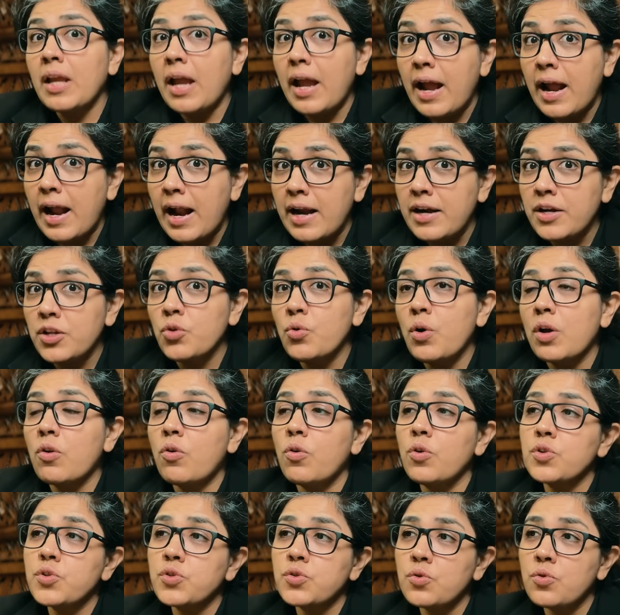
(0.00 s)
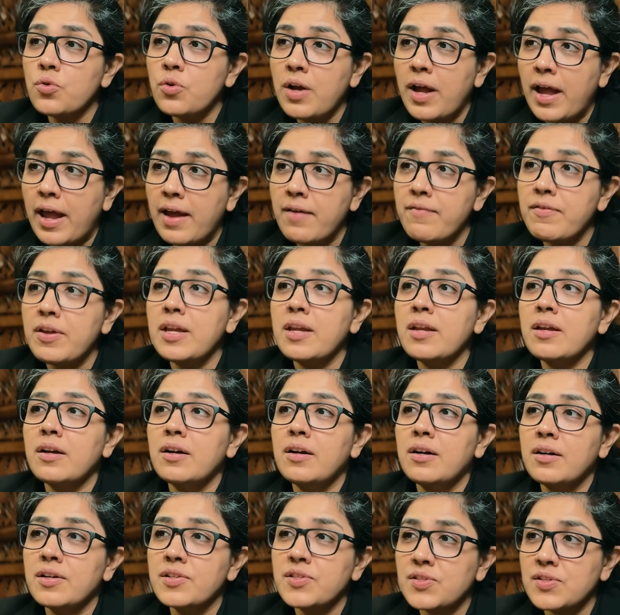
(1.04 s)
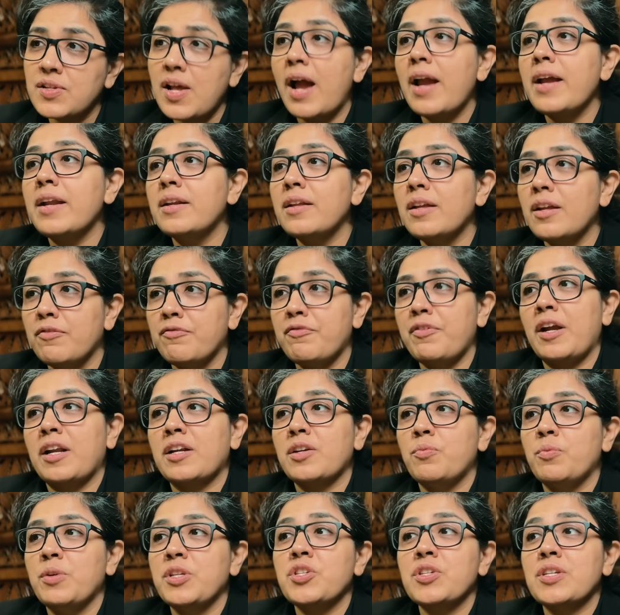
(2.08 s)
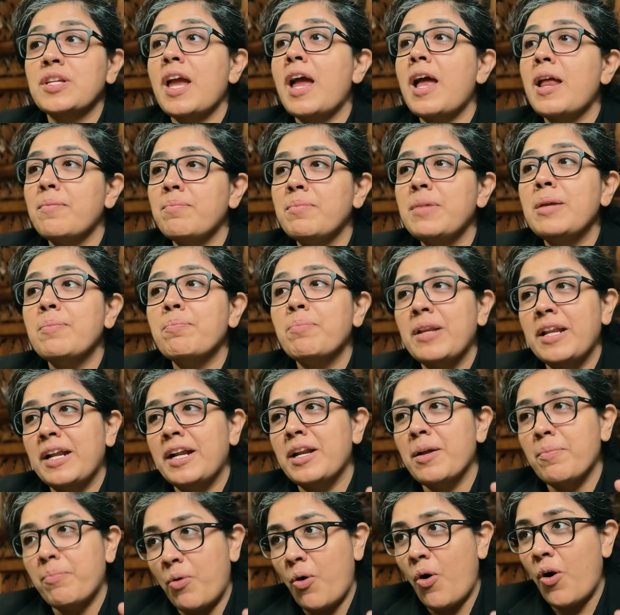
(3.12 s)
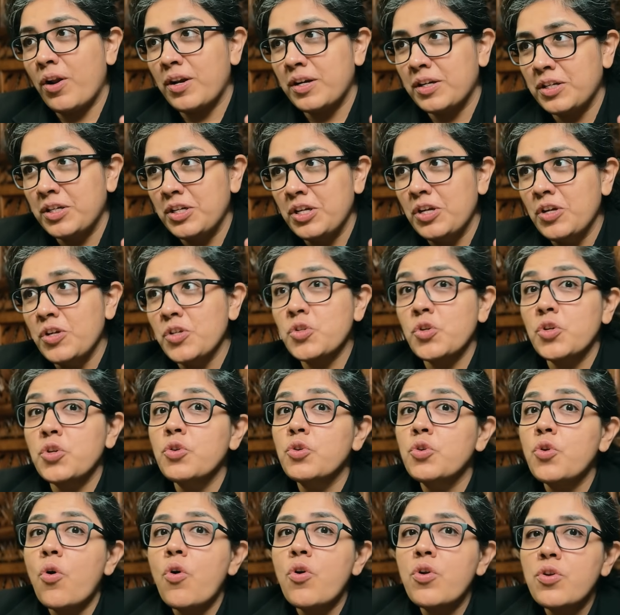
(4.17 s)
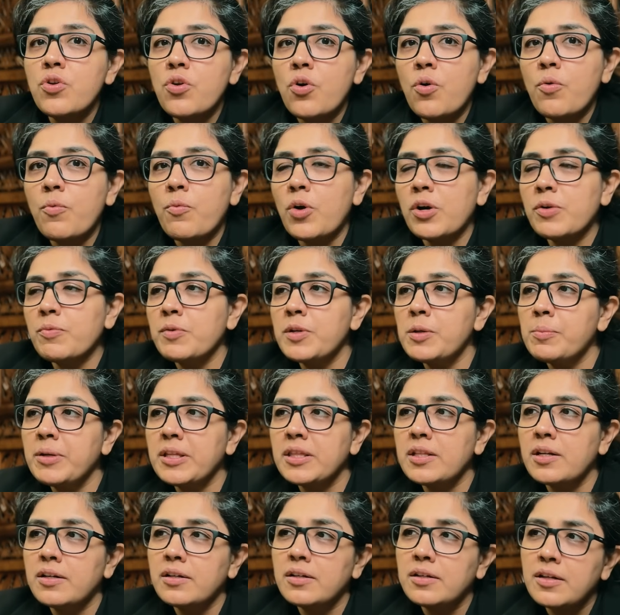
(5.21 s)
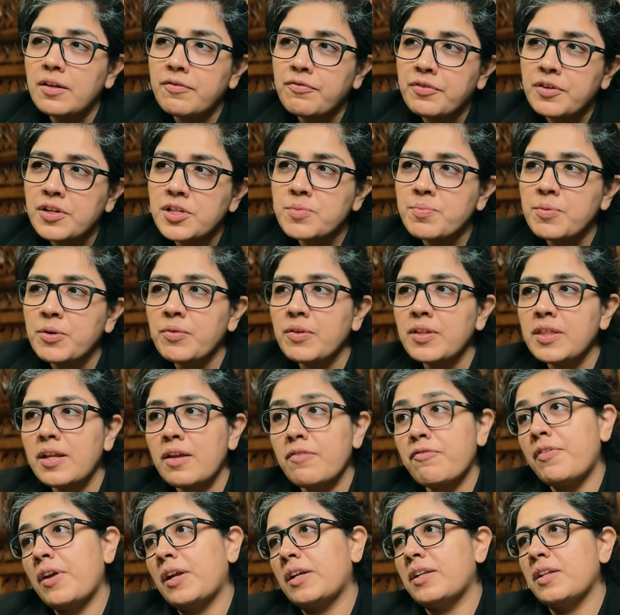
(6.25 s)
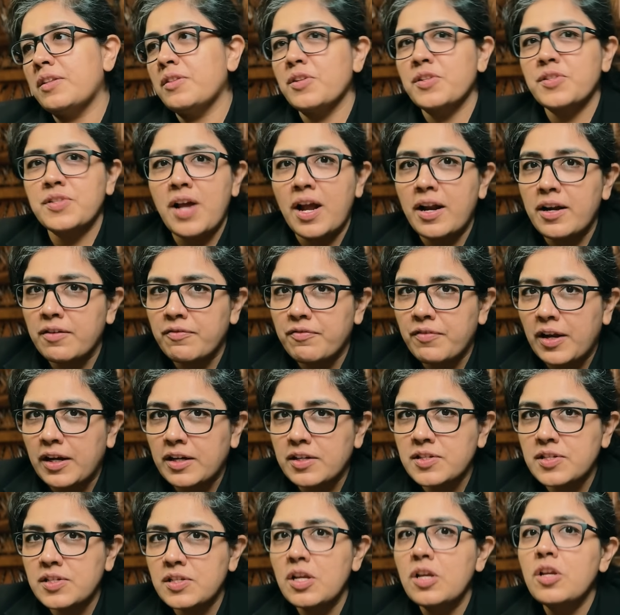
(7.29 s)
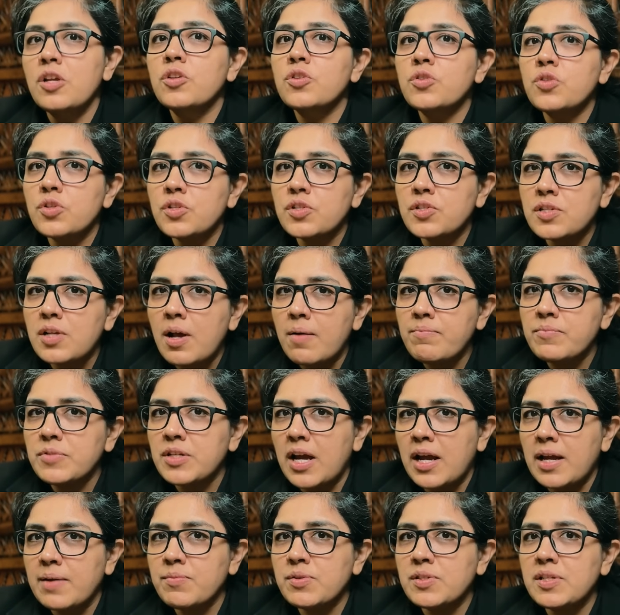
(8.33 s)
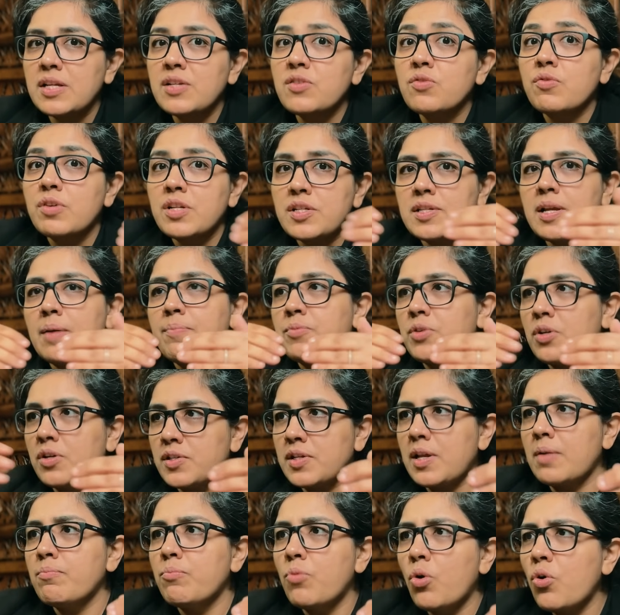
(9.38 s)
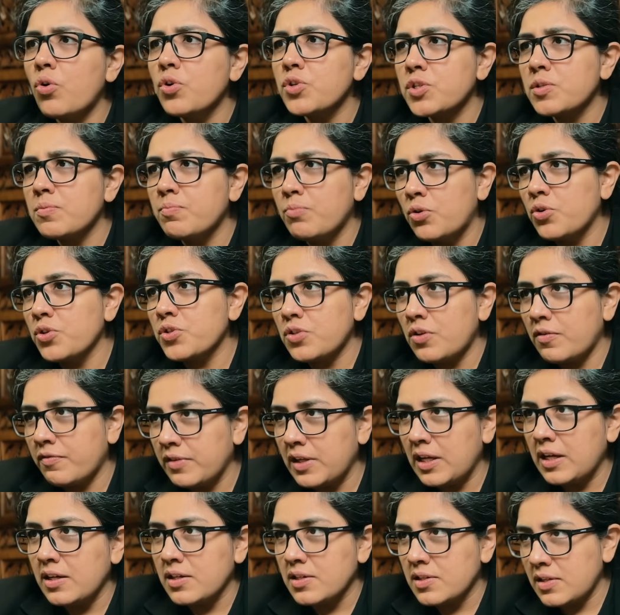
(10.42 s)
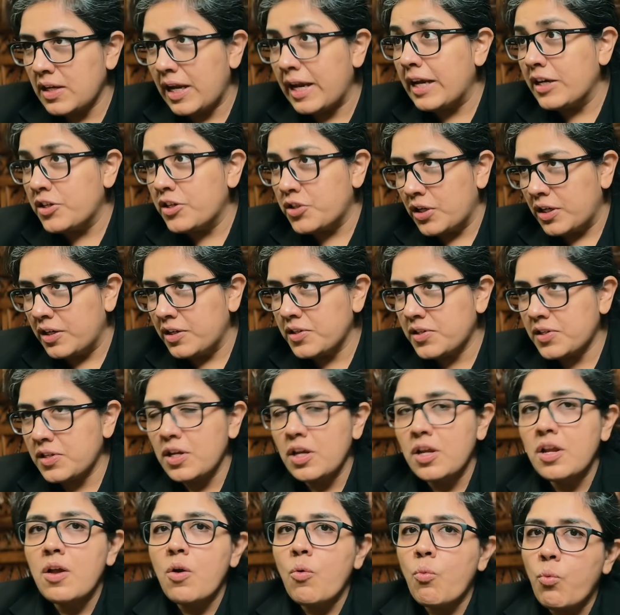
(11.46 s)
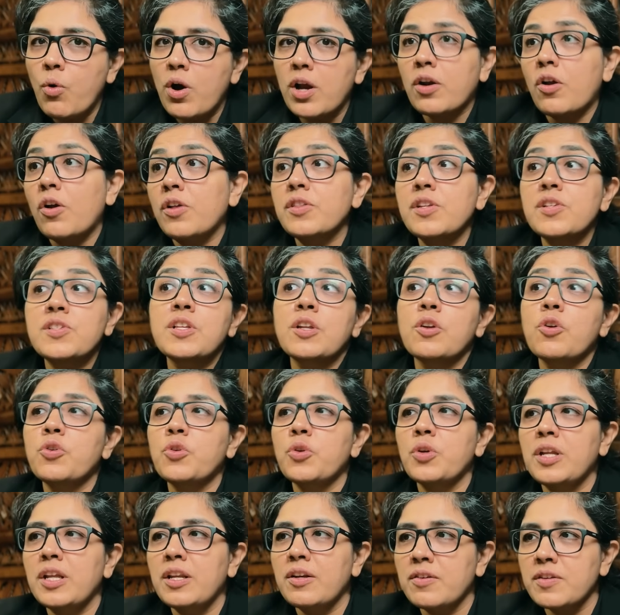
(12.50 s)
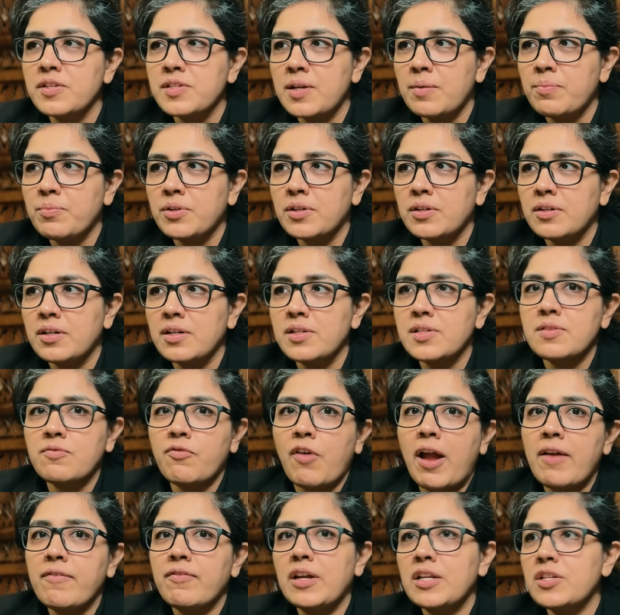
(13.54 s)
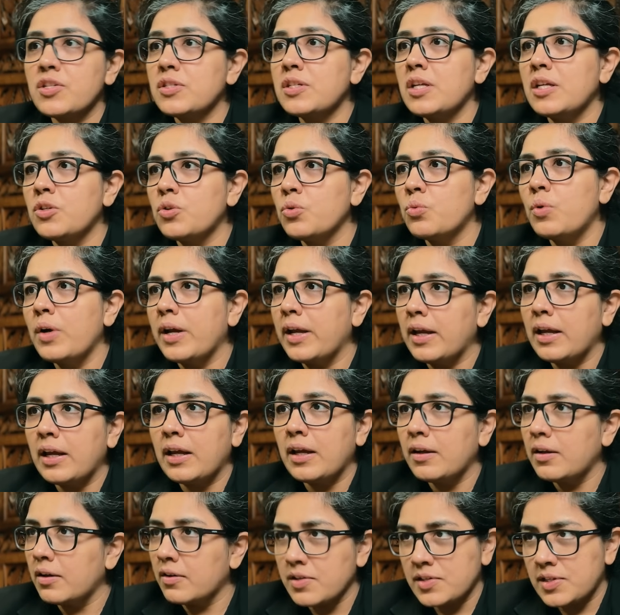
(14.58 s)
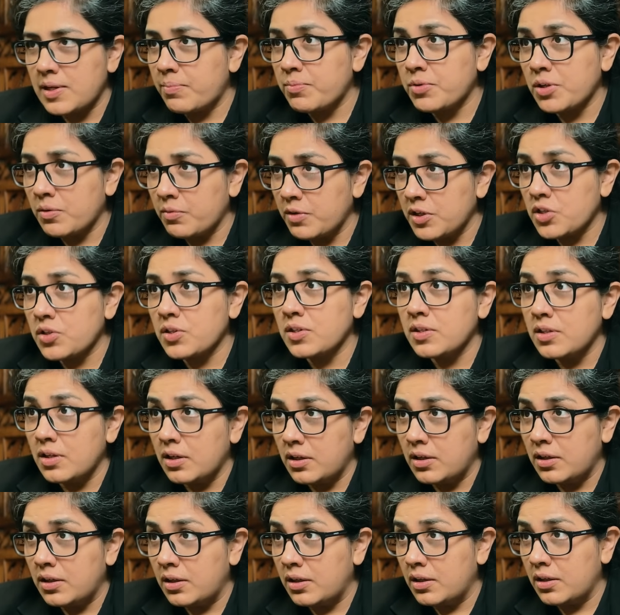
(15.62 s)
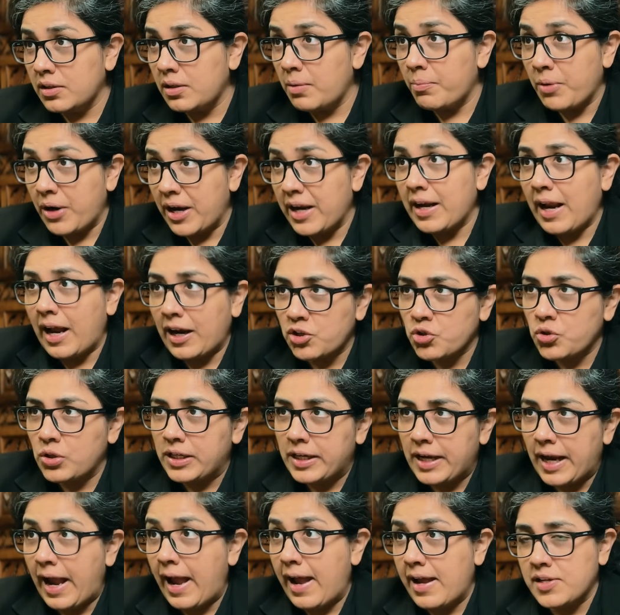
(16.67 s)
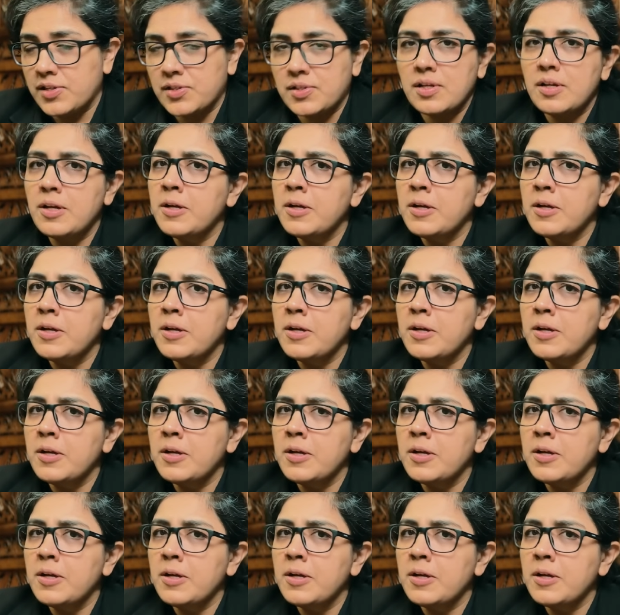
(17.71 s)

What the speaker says: And you are also having a side effect which can be played upon. So you don't know what will be the difference between the effect and the side effects. So sometimes these receptors, and most of these agents work on the serotonin receptor. It's 5-HT2A receptor which the brain actually has.